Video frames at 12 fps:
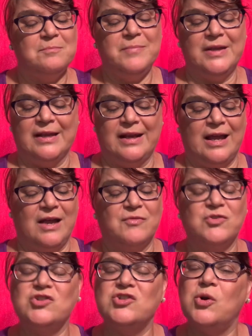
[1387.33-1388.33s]
be it
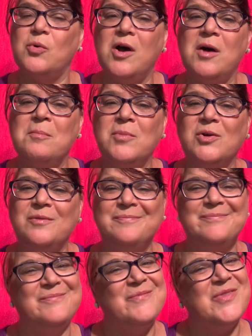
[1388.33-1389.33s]
ever so humble,
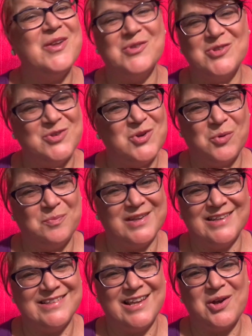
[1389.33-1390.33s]
there's no
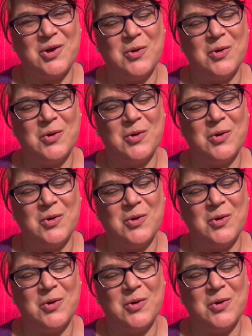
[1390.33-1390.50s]
place like